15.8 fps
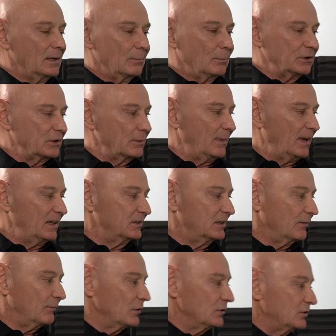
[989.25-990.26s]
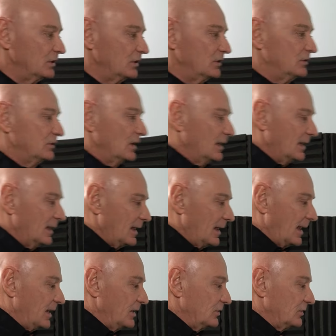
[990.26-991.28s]
But the main difference is
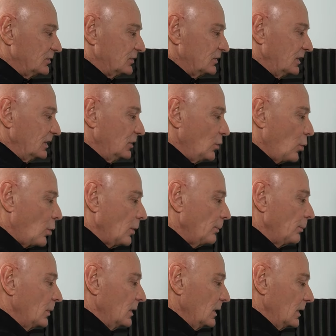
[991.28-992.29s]
a C corp